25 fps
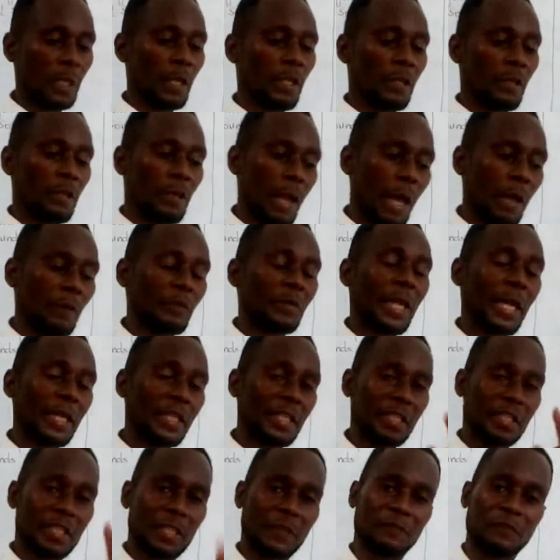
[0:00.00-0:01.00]
Now,
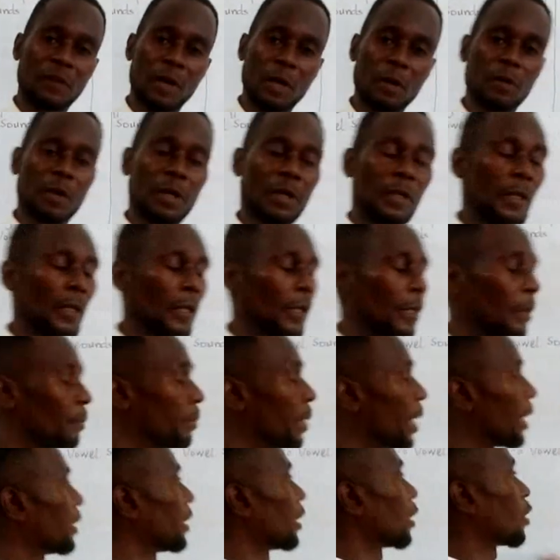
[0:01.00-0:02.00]
that is the vowel.
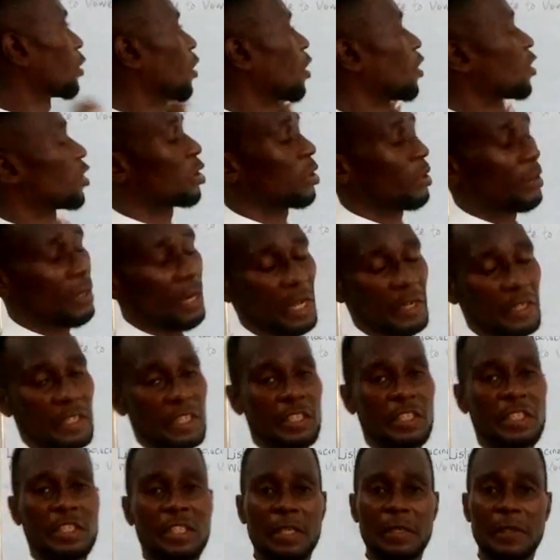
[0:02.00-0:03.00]
But the consonant
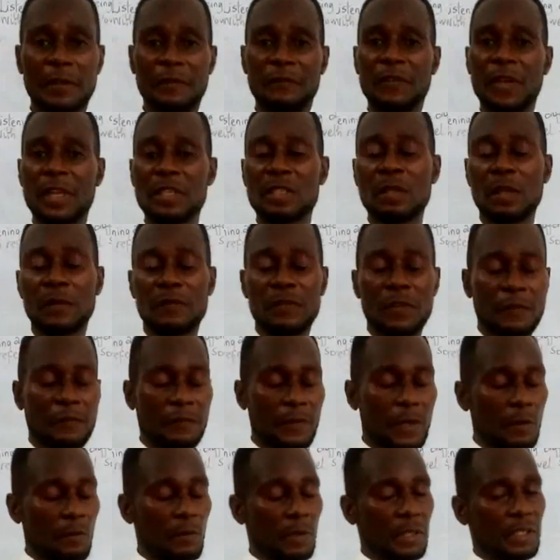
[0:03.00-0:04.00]
is the reverse of the
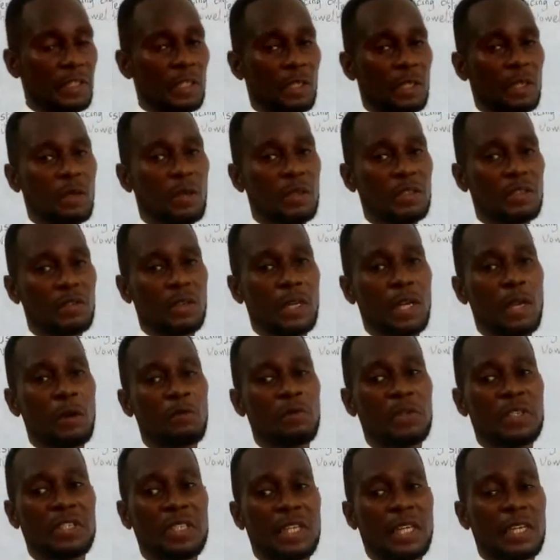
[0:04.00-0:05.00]
vowel. The
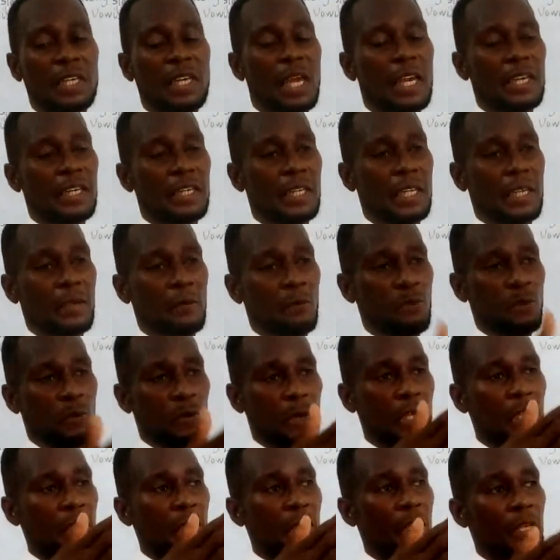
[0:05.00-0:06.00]
consonant, we said that there
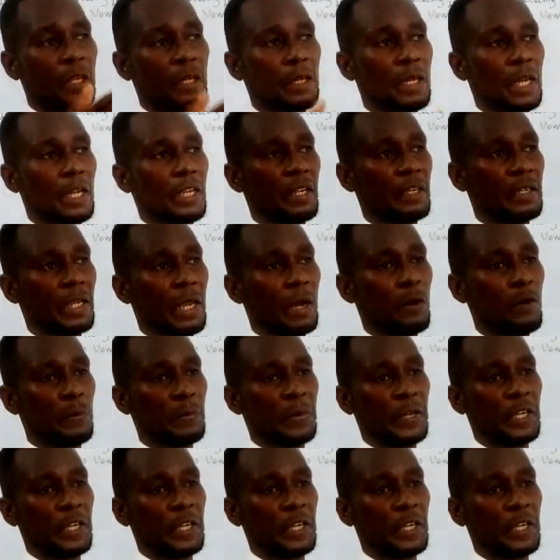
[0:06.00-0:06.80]
will be